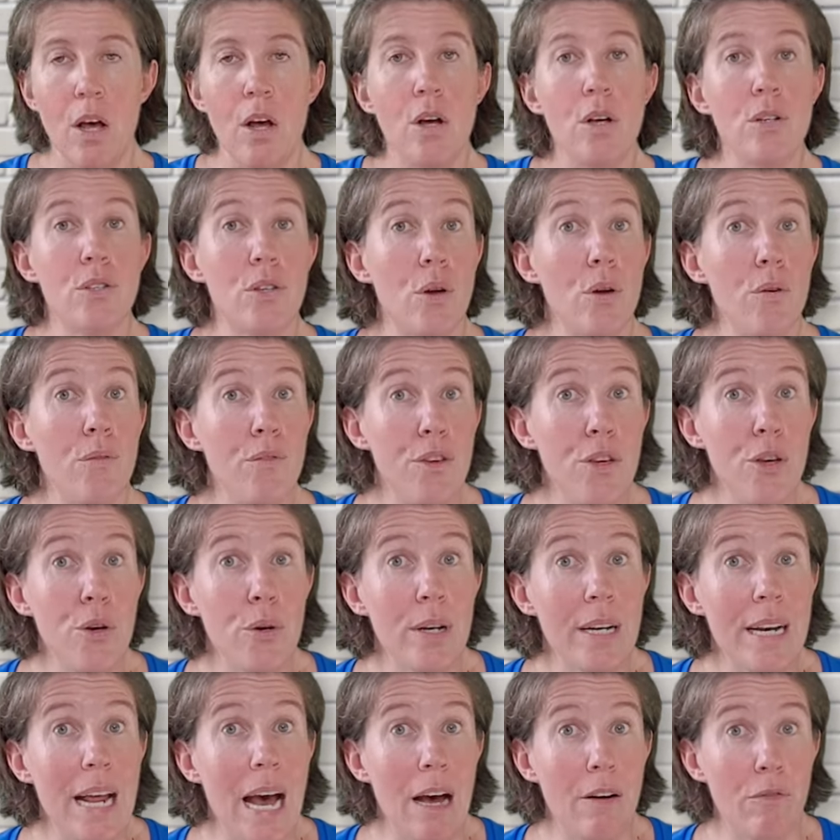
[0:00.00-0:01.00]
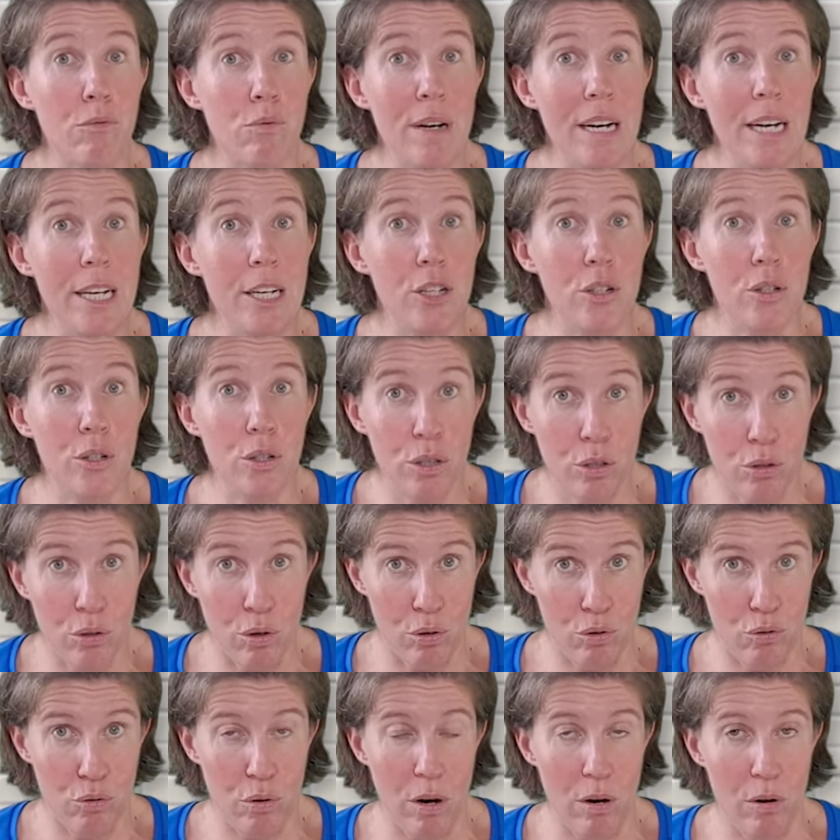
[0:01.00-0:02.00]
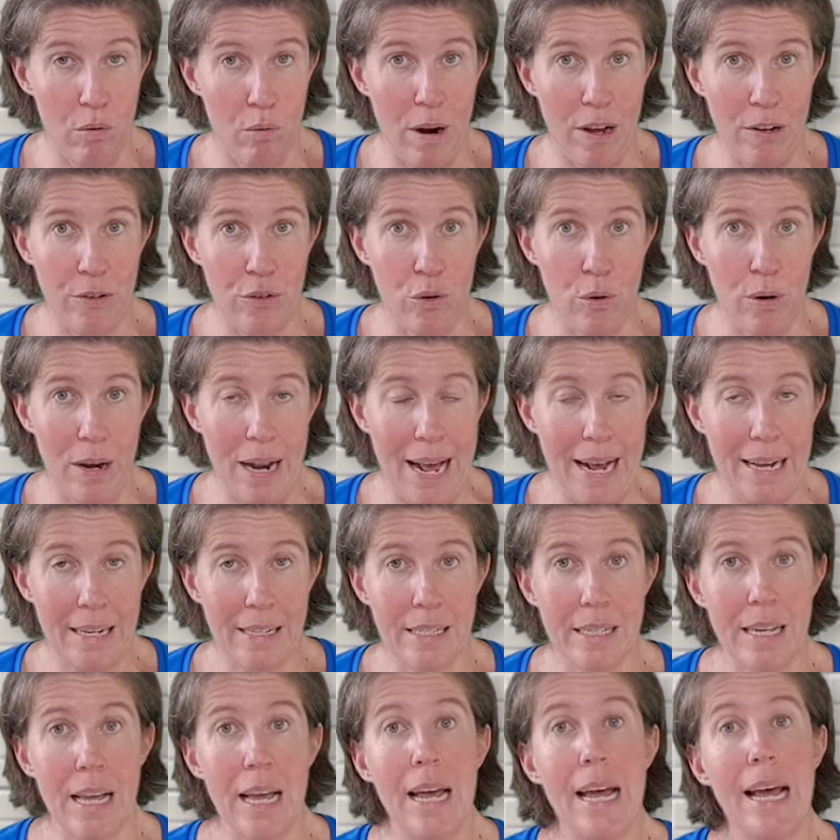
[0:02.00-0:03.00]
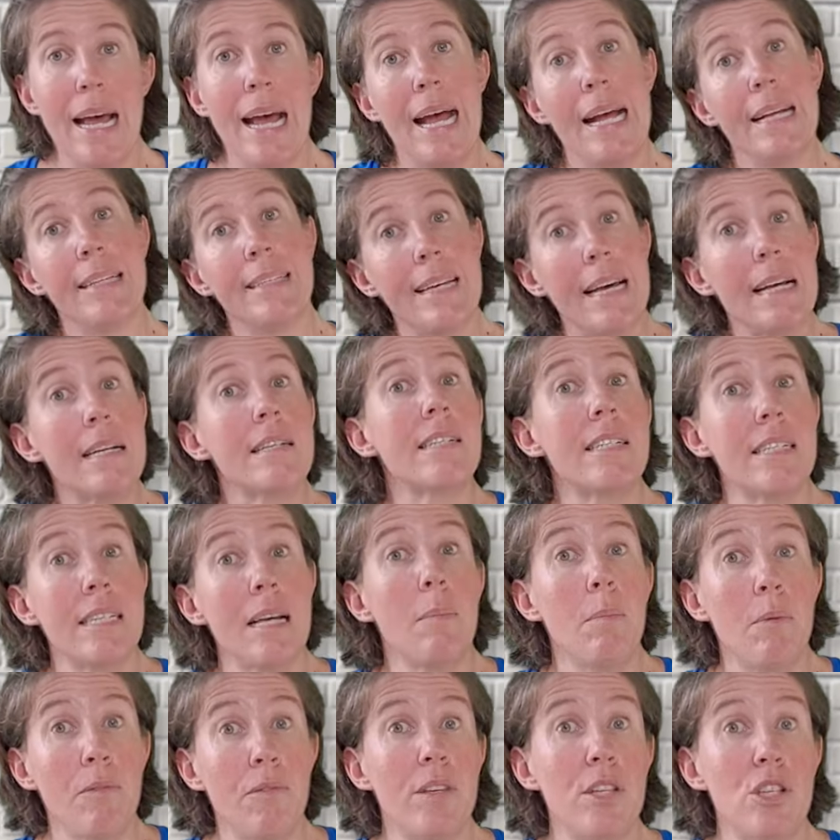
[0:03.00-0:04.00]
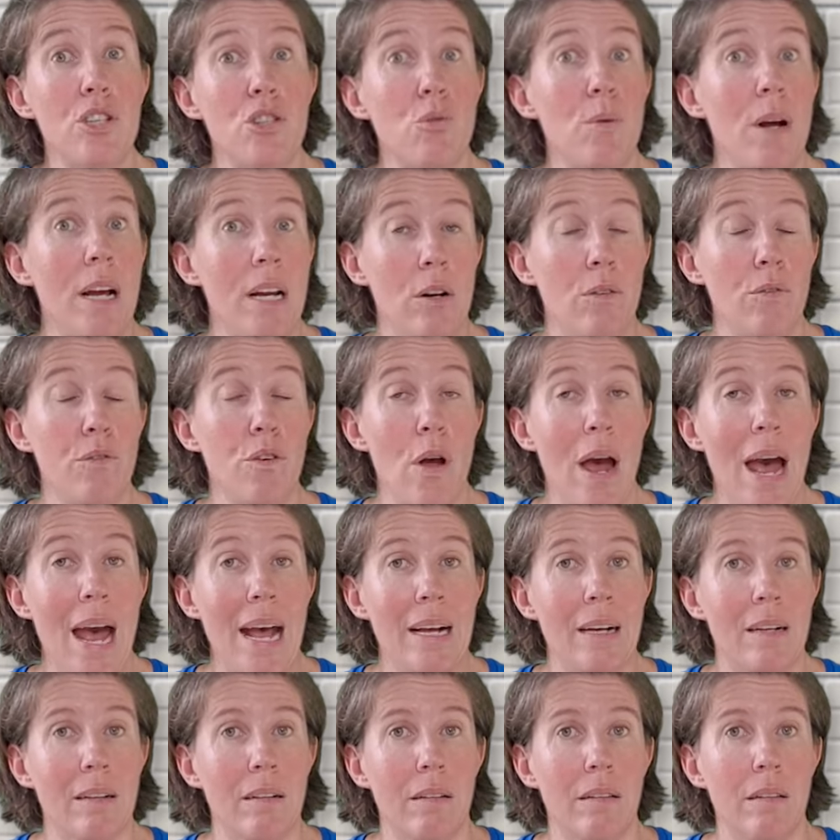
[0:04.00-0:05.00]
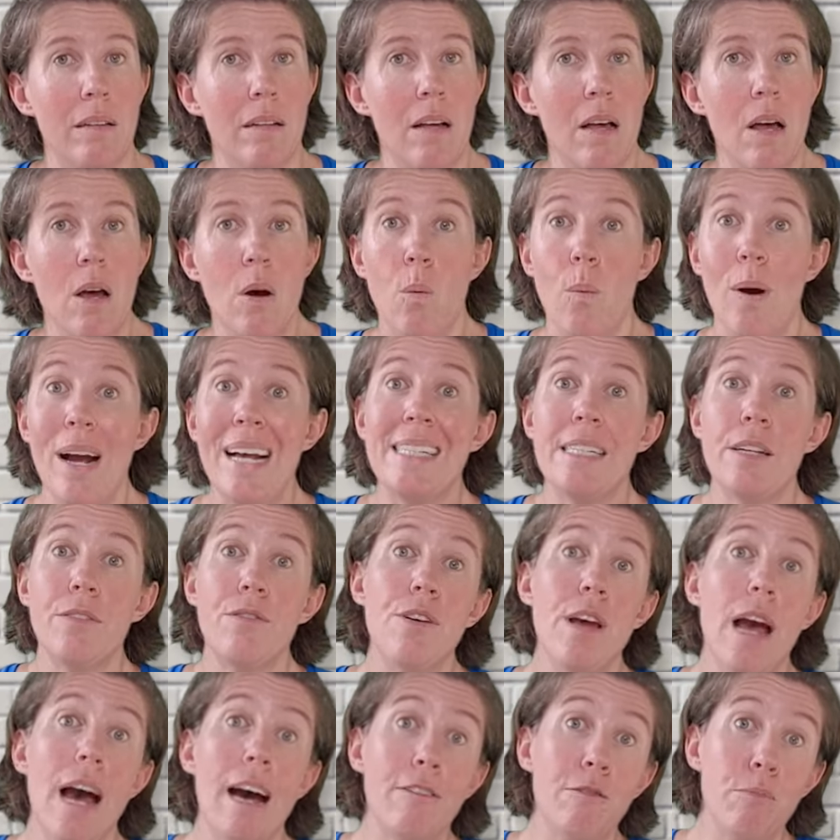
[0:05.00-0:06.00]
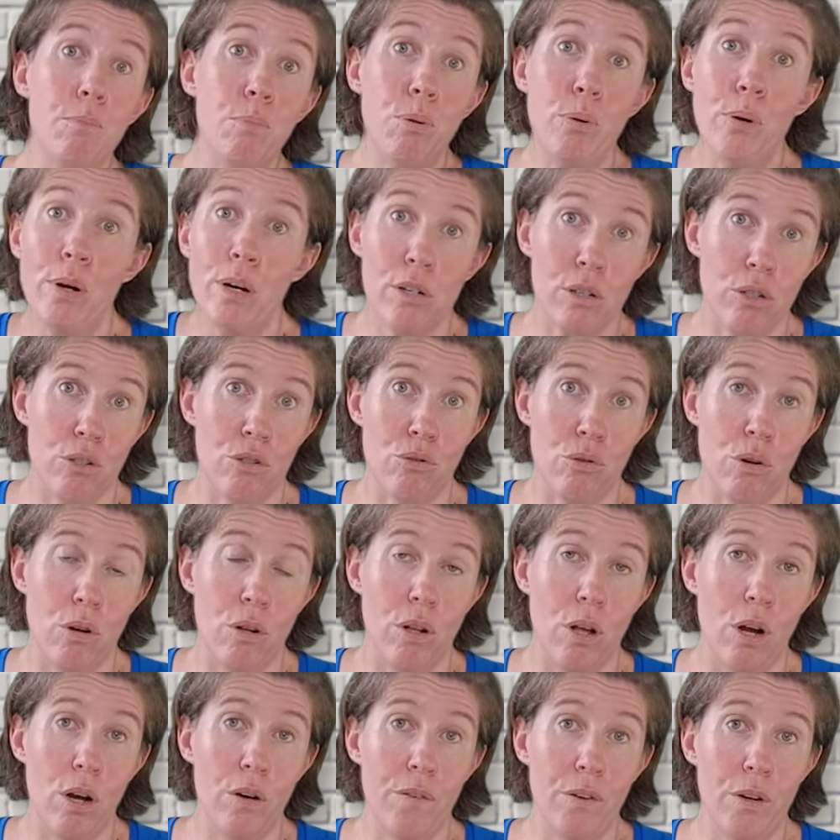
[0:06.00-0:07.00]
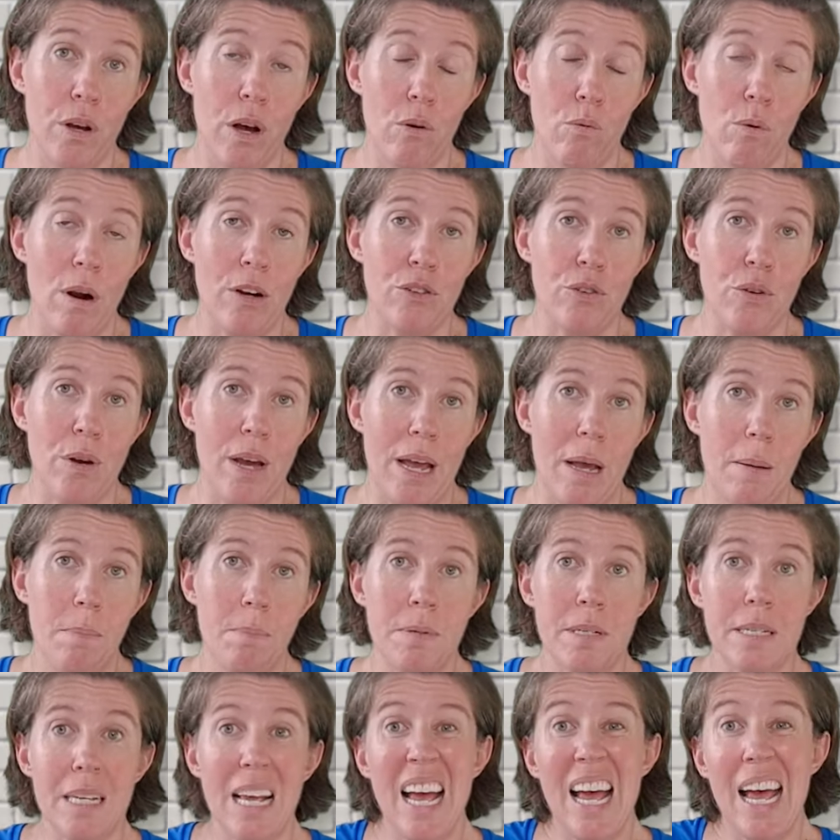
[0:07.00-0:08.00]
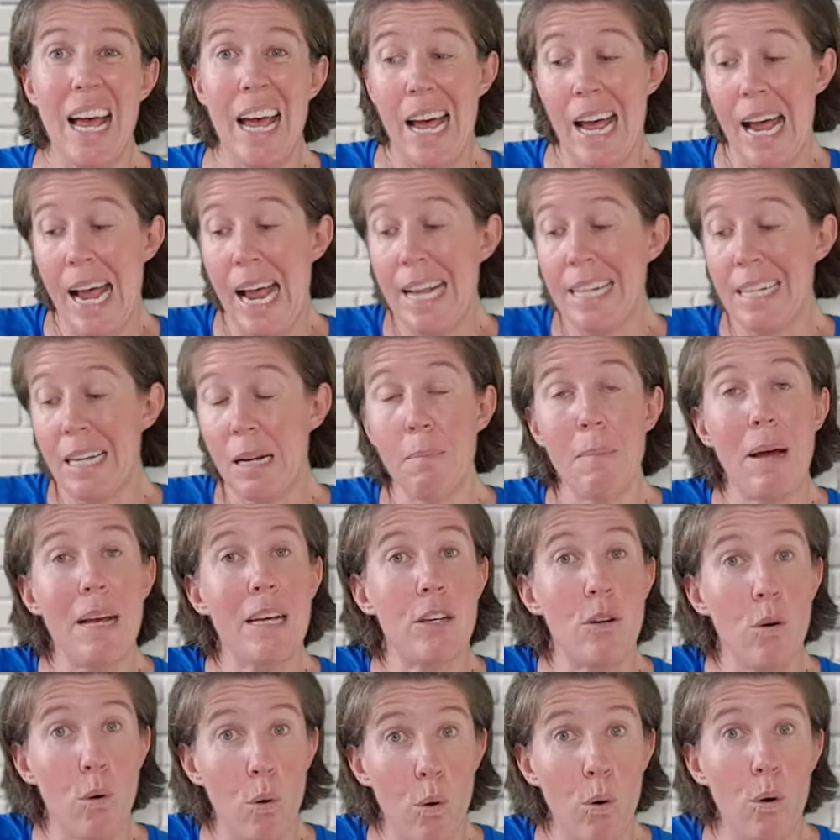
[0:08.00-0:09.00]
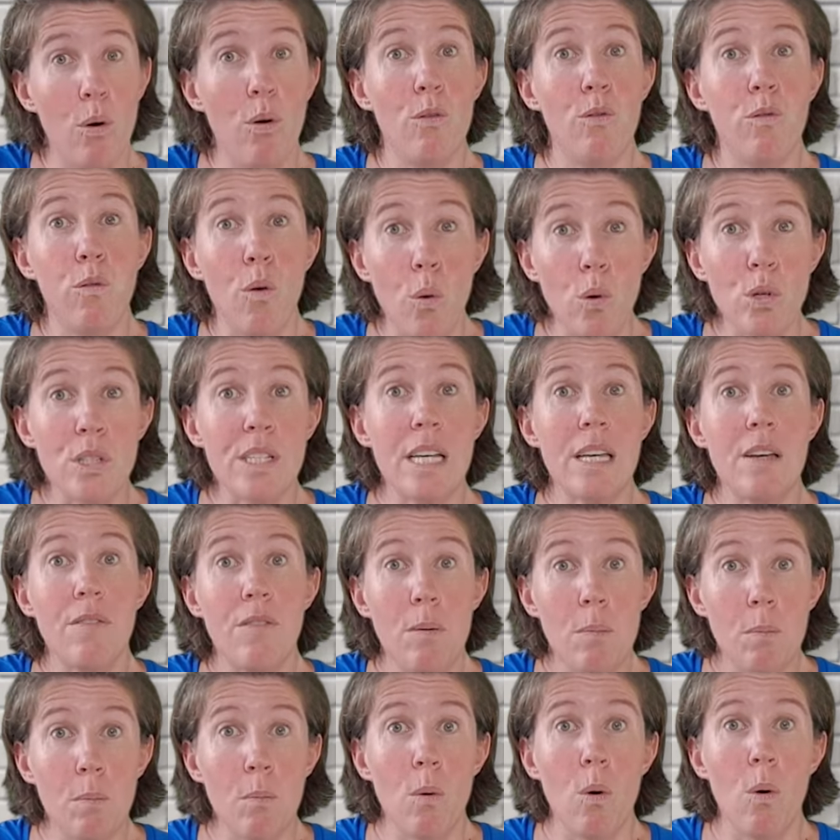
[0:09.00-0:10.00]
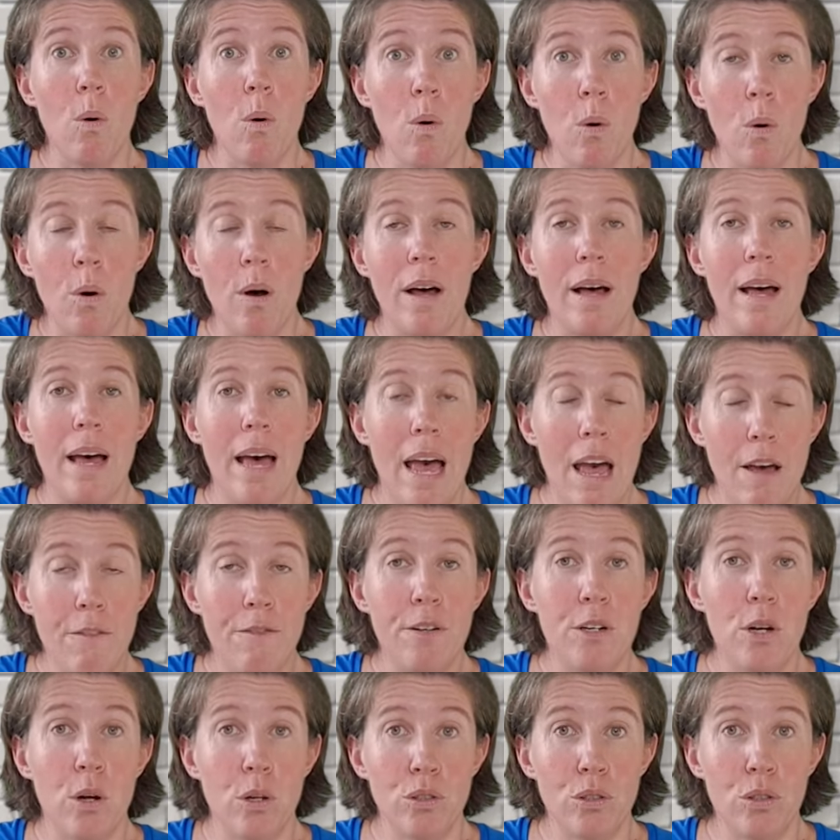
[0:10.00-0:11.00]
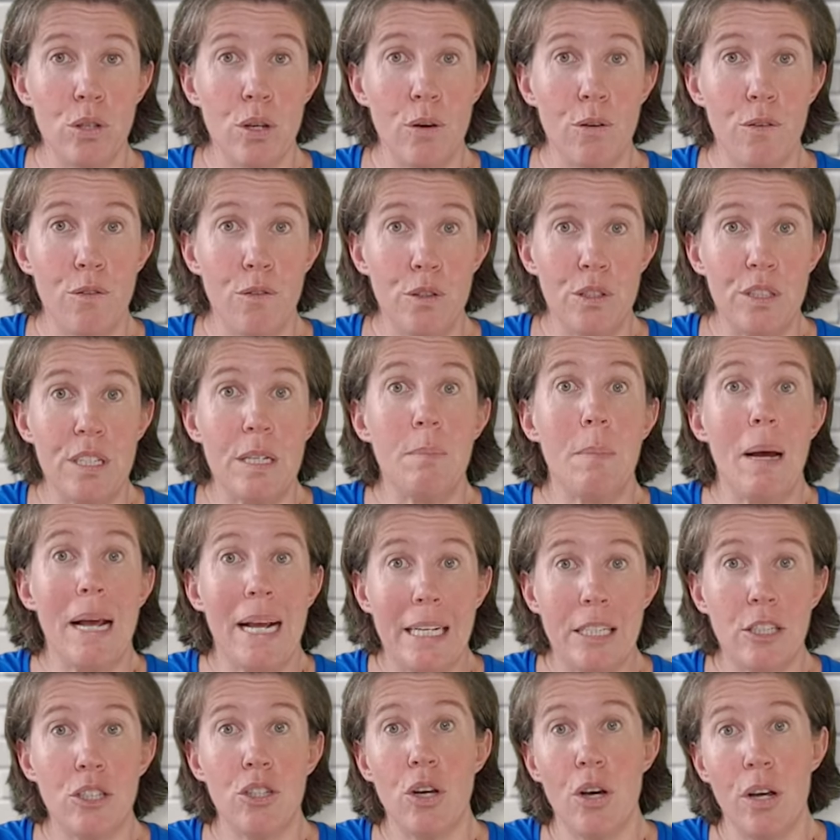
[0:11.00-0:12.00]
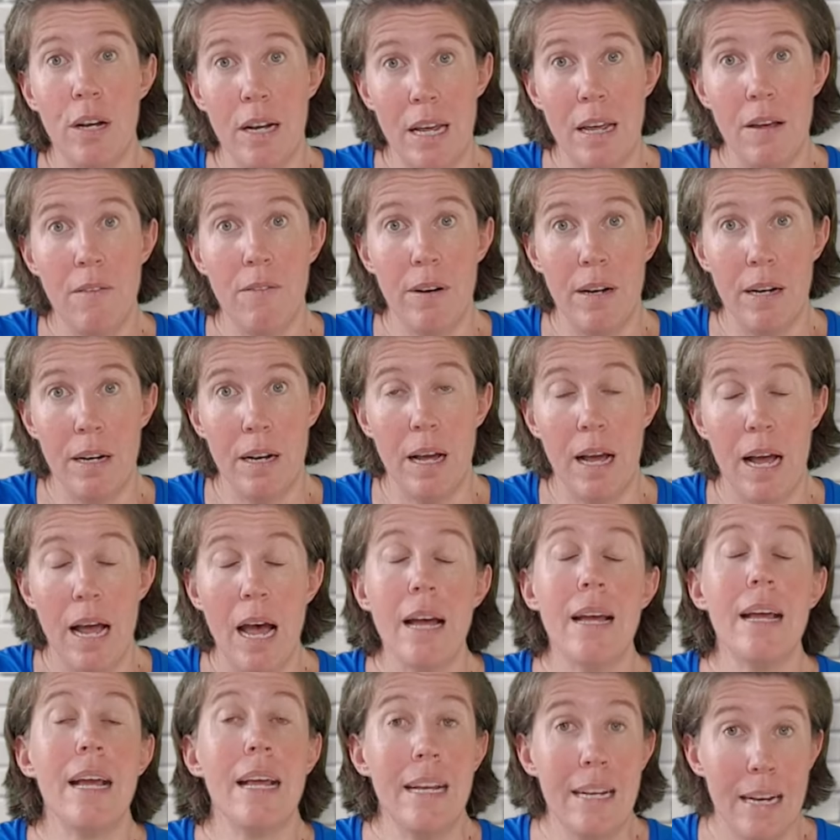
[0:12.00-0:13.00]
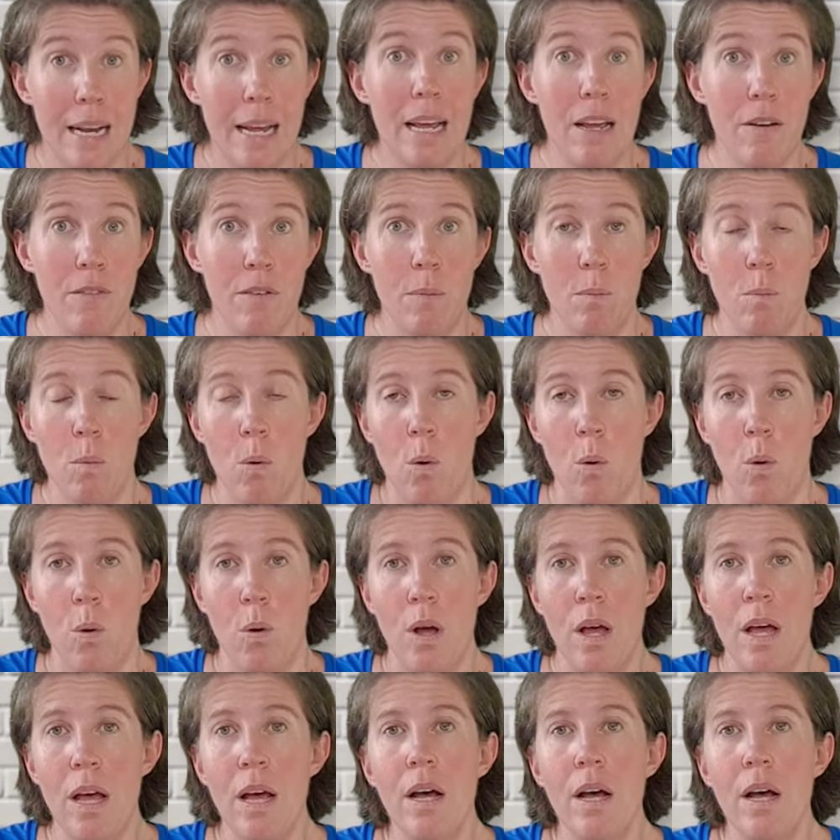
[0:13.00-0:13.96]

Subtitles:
So if you can have really good control around your legs, it takes some of the strain off your ankle. Whereas if you have poor control over around your hips, it can make your force even more effort onto your foot and make it turn even in even more.